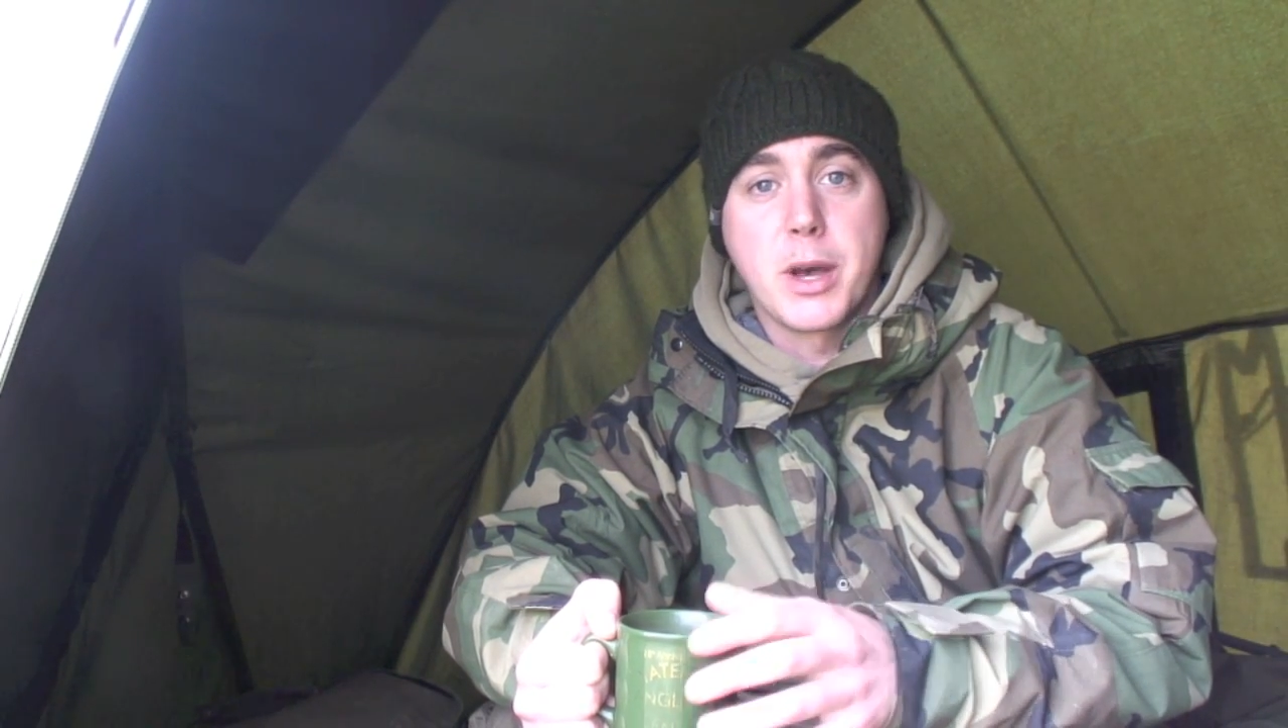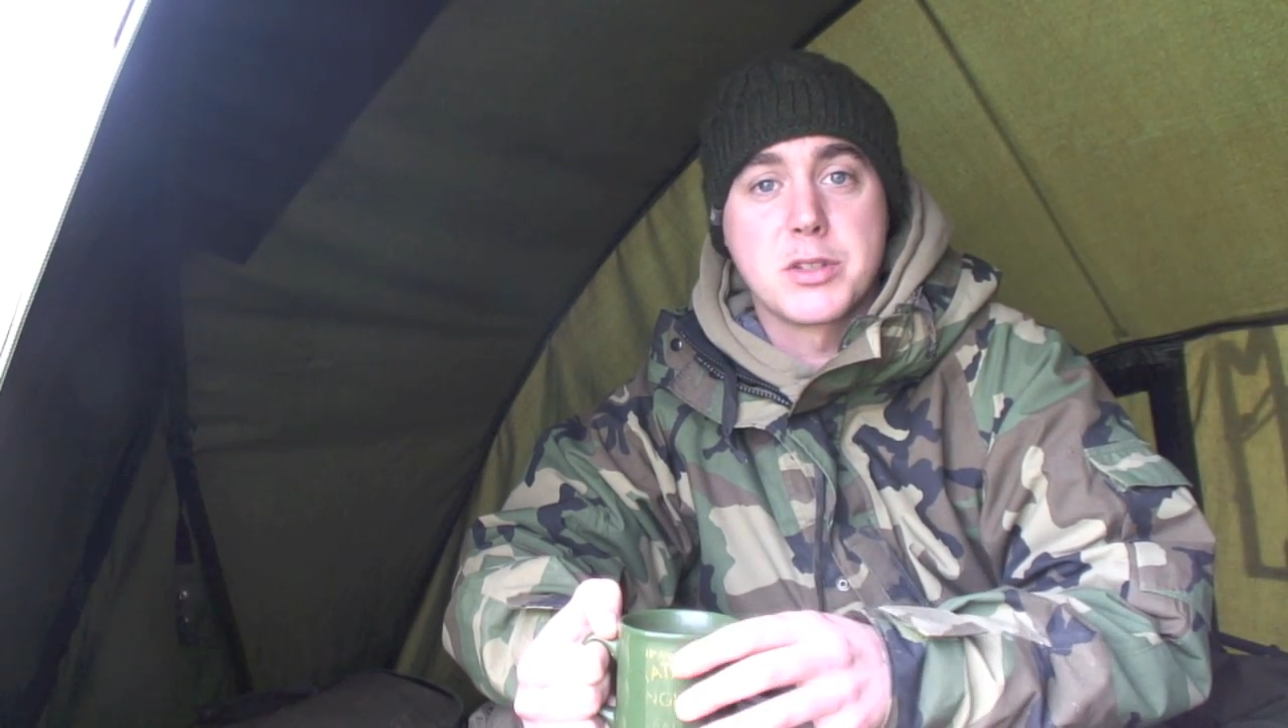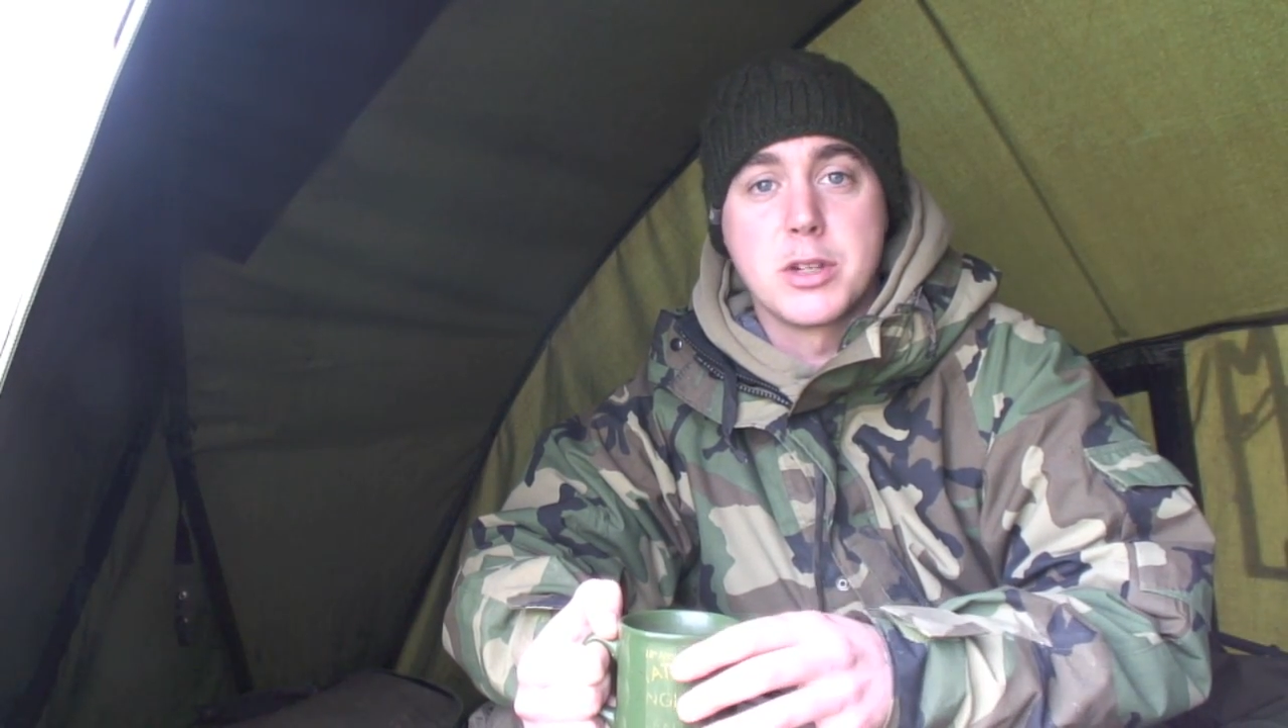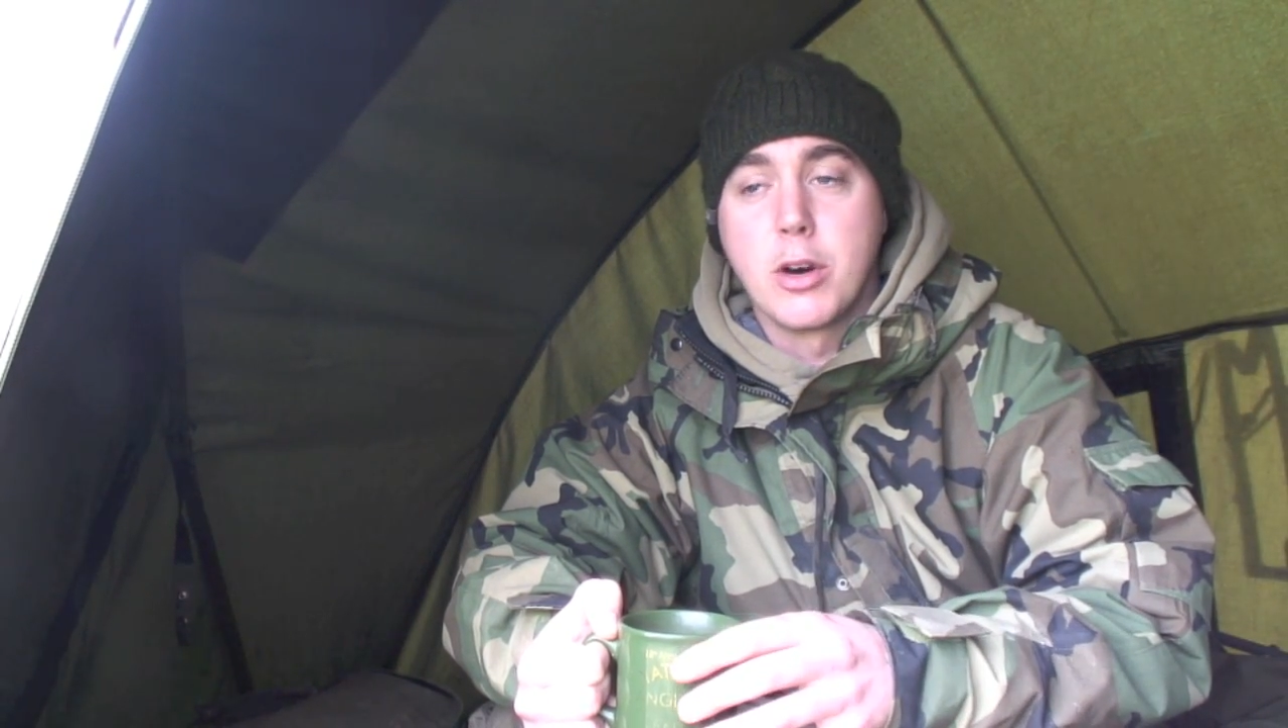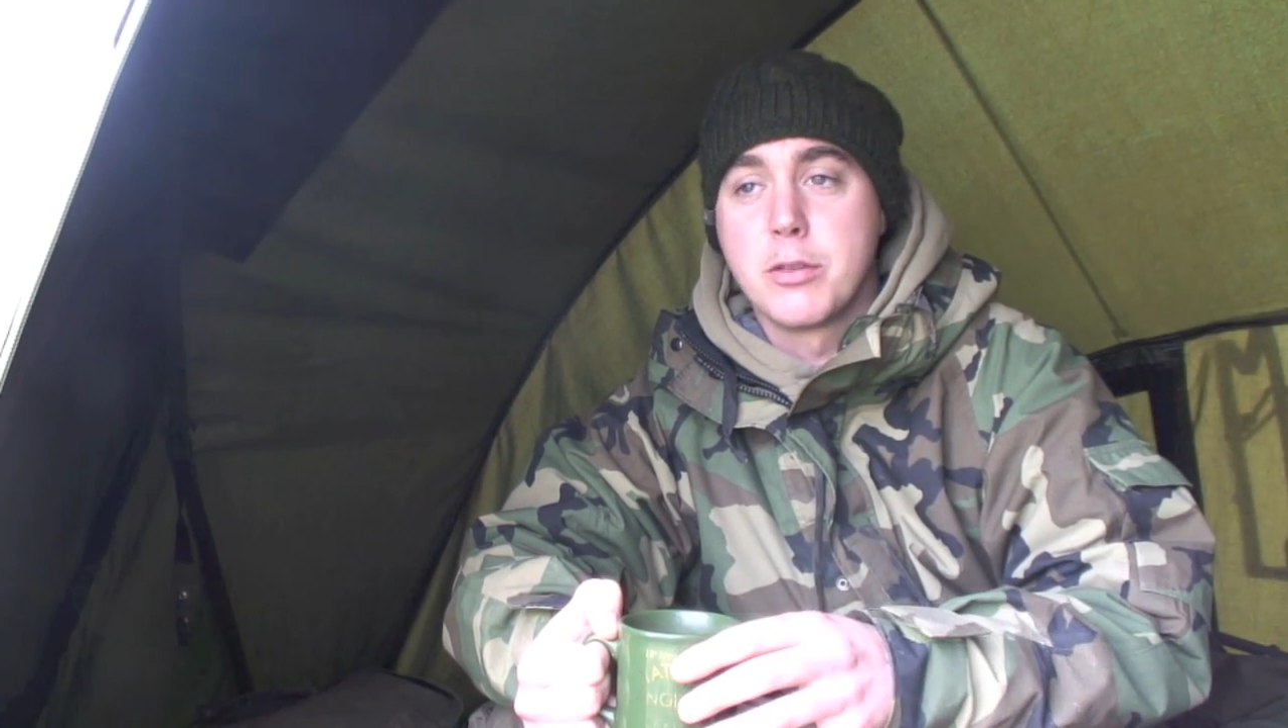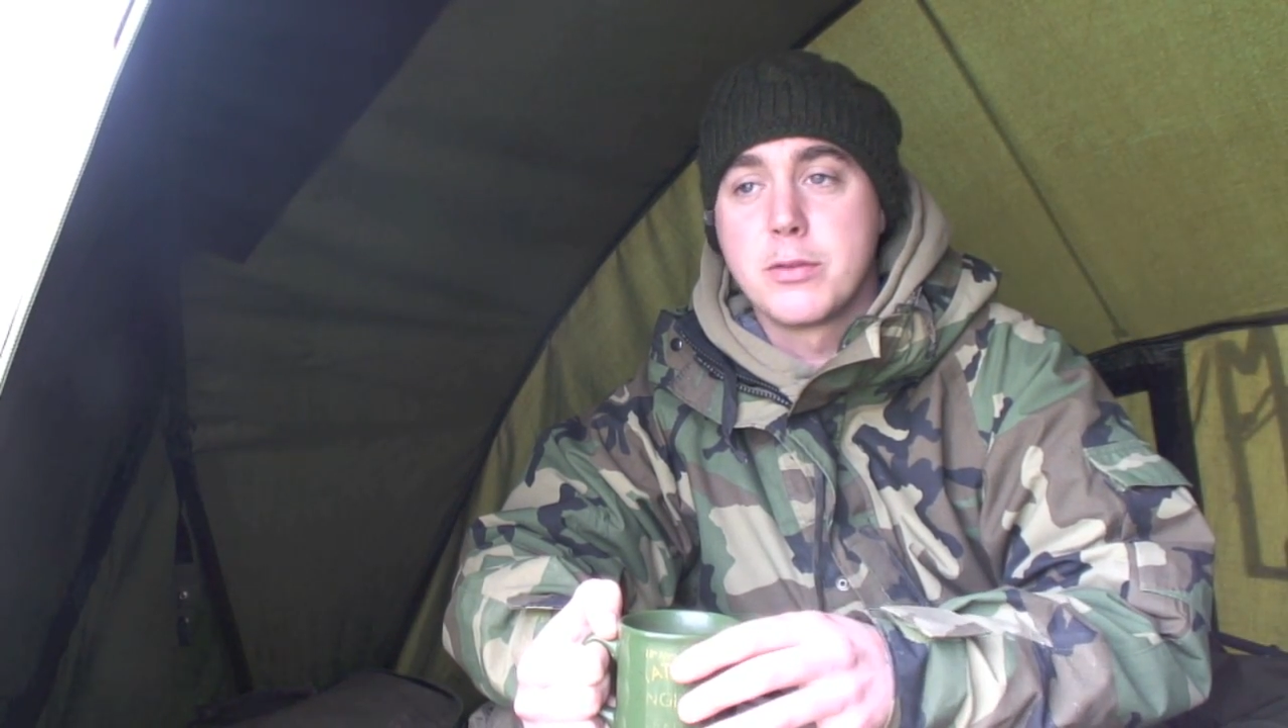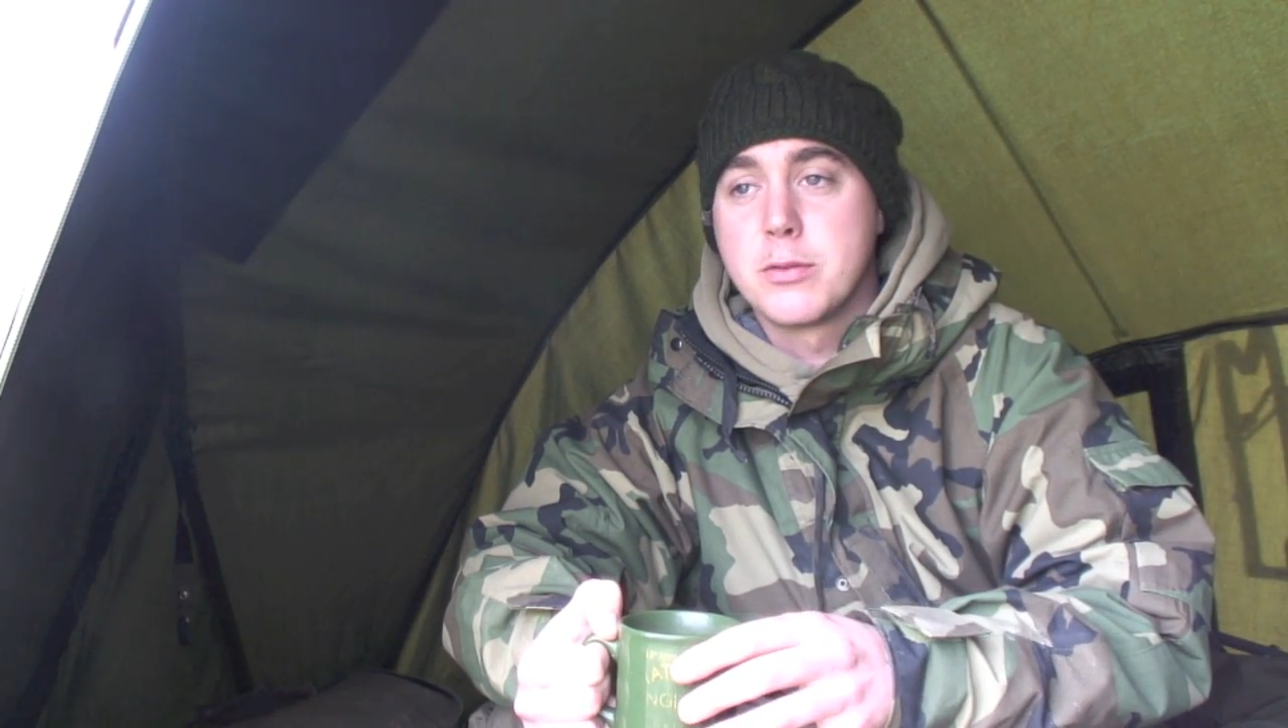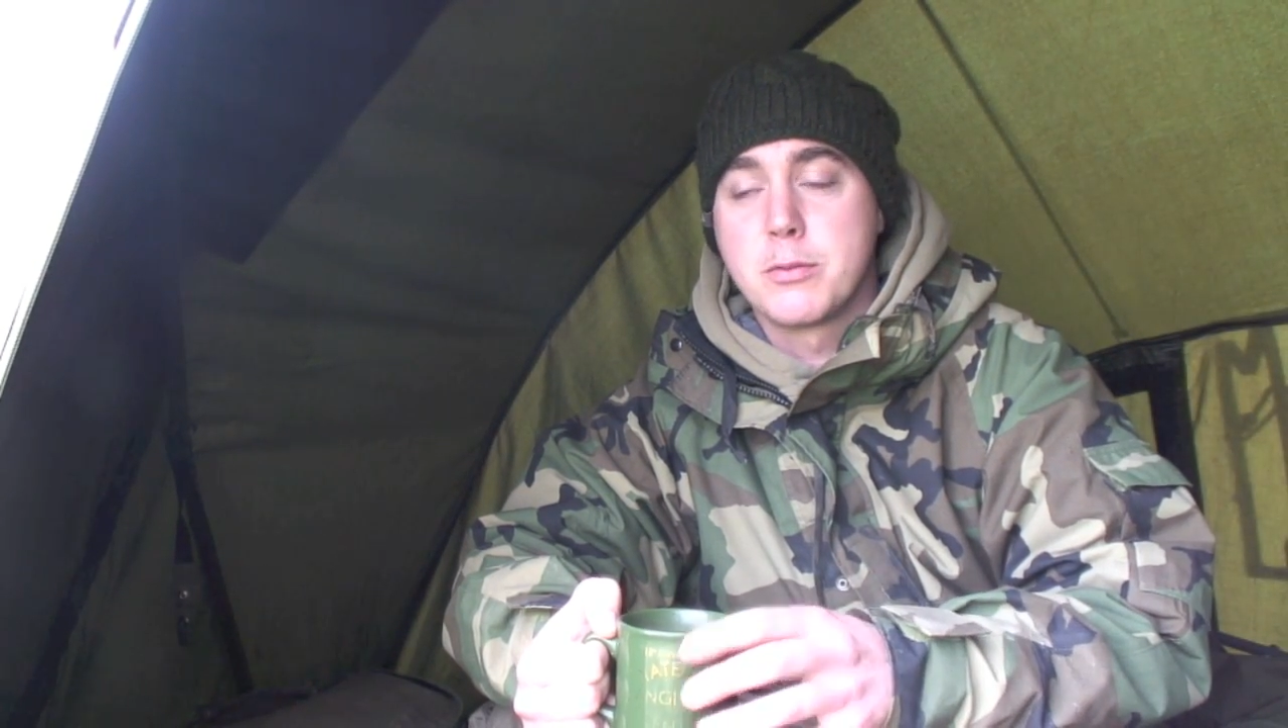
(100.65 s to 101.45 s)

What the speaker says: busted off.